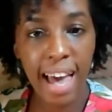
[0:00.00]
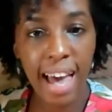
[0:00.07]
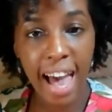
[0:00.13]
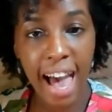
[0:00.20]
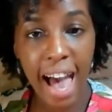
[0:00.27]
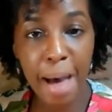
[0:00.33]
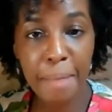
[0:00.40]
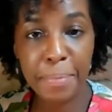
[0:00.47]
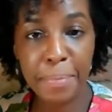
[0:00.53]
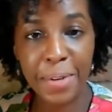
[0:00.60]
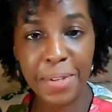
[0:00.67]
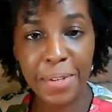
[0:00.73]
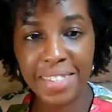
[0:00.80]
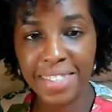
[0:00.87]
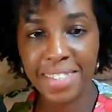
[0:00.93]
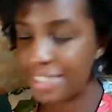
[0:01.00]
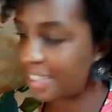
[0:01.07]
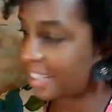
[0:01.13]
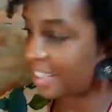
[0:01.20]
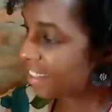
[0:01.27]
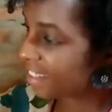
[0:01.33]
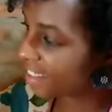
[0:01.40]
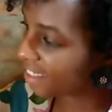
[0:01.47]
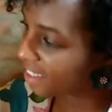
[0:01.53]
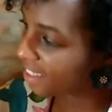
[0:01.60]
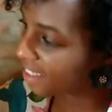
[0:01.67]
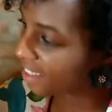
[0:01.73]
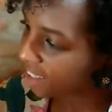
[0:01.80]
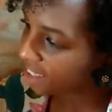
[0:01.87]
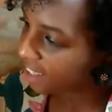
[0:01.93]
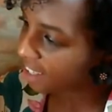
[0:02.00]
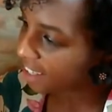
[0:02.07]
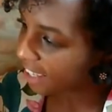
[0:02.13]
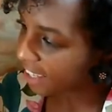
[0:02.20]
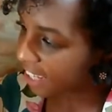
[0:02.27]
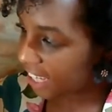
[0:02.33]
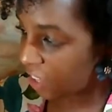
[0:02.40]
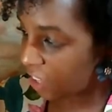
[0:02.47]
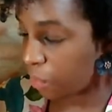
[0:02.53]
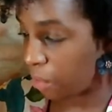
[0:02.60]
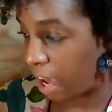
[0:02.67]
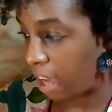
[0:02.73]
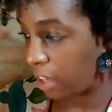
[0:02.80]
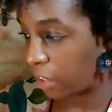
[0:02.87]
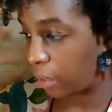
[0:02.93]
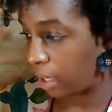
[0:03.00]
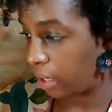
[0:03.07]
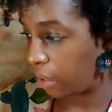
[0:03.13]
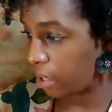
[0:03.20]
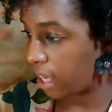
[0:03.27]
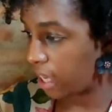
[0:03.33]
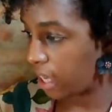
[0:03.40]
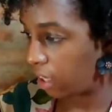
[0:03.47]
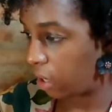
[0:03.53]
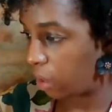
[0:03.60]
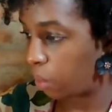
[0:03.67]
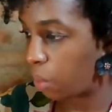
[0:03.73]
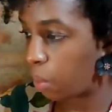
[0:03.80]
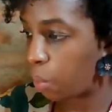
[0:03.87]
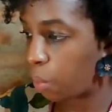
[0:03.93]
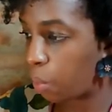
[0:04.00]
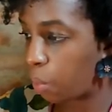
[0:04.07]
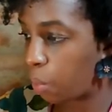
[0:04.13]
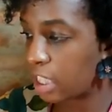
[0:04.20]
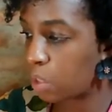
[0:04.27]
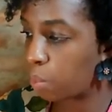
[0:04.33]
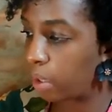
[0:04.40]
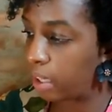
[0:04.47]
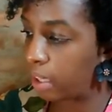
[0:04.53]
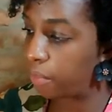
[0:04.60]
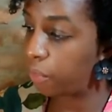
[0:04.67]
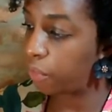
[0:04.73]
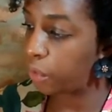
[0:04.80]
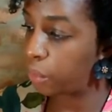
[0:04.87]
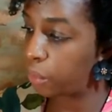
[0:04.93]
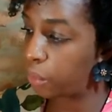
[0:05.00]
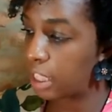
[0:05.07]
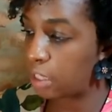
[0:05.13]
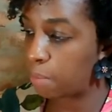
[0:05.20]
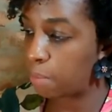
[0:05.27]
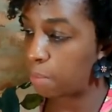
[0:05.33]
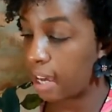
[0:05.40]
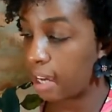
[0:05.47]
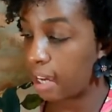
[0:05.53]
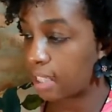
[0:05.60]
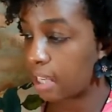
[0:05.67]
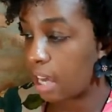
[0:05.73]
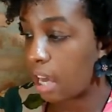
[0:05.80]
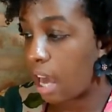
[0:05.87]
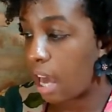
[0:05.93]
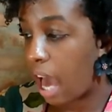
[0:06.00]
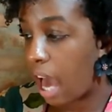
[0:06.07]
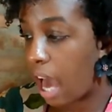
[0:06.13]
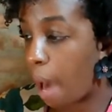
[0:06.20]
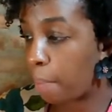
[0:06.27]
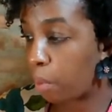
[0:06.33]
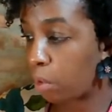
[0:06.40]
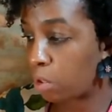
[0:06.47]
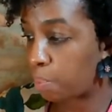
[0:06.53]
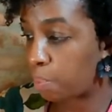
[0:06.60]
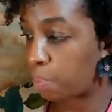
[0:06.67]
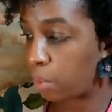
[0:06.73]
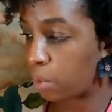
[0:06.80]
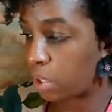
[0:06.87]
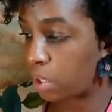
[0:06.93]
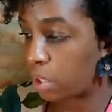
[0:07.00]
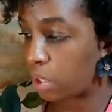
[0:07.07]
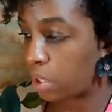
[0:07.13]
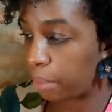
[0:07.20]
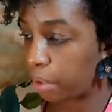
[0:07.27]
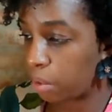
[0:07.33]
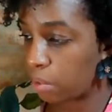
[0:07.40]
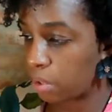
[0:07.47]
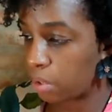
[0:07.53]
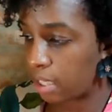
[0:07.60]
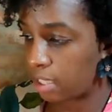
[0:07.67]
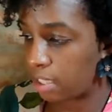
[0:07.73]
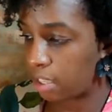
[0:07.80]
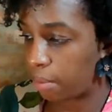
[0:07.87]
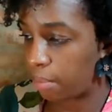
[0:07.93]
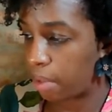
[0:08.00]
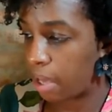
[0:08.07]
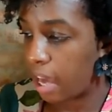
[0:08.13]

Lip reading: Apples, either red, green, or yellow. When this sweet fruit is picked, apples boost our immune system